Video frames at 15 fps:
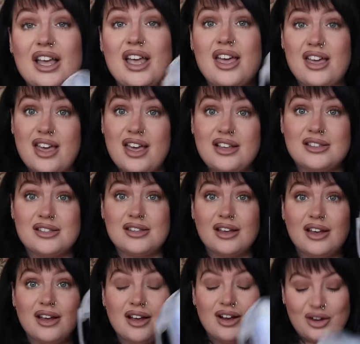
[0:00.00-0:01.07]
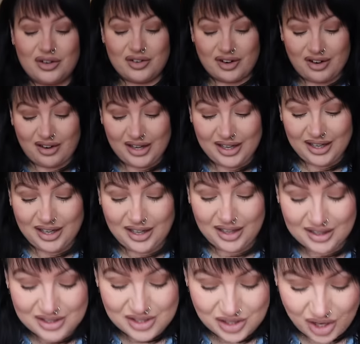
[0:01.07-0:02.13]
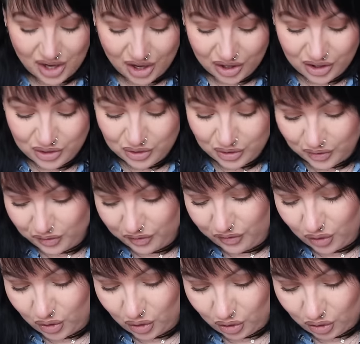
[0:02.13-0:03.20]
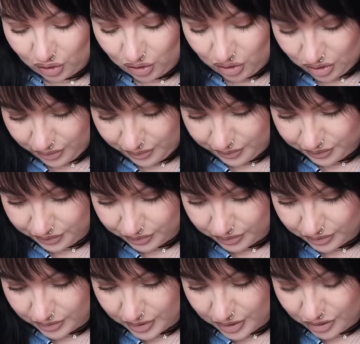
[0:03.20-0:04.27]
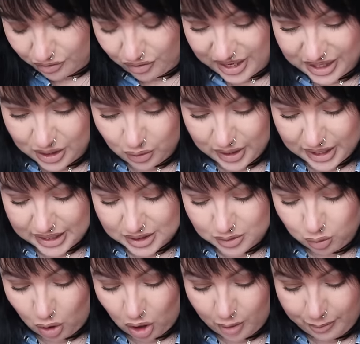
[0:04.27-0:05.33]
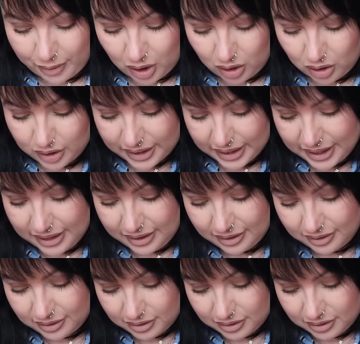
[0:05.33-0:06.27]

It is. All right. So, for £3, what a bargain.